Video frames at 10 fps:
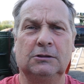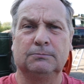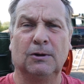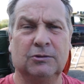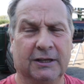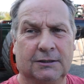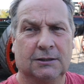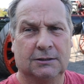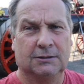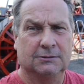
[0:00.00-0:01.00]
Good morning,
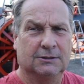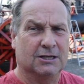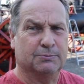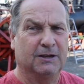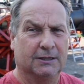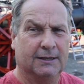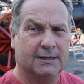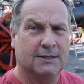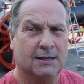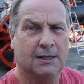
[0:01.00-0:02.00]
it's me
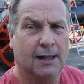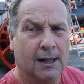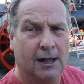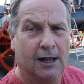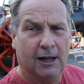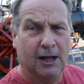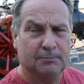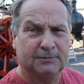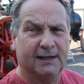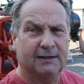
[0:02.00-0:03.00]
again.
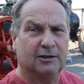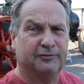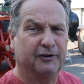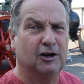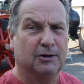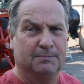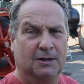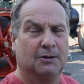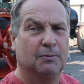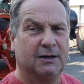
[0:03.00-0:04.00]
I'm down at a farm
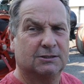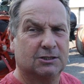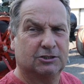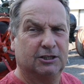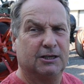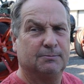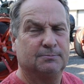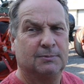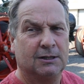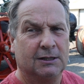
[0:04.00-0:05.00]
where there's a
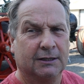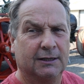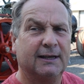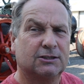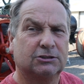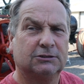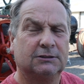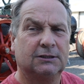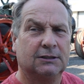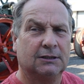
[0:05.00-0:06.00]
steam
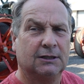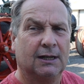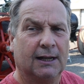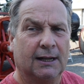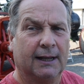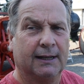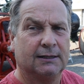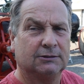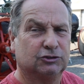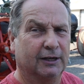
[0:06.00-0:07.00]
collection
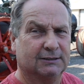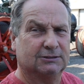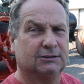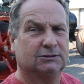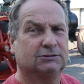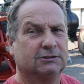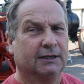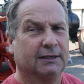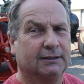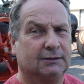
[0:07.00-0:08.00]
and tractors
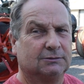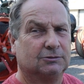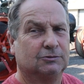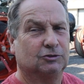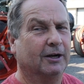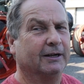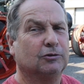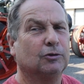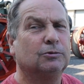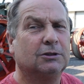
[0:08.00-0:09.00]
and track
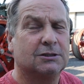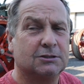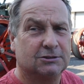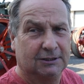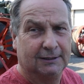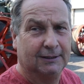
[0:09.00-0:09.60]
crawlers